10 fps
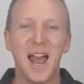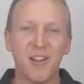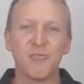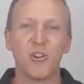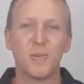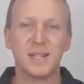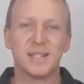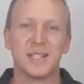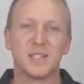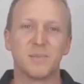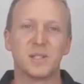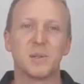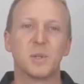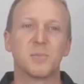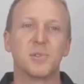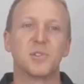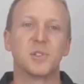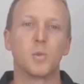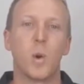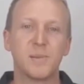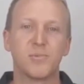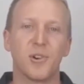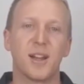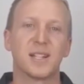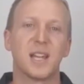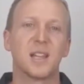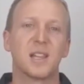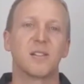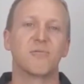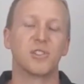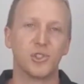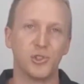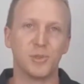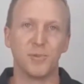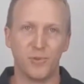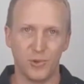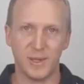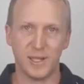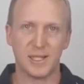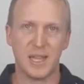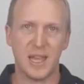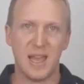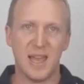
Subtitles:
anaerobic systems which produce waste products that reduce performance.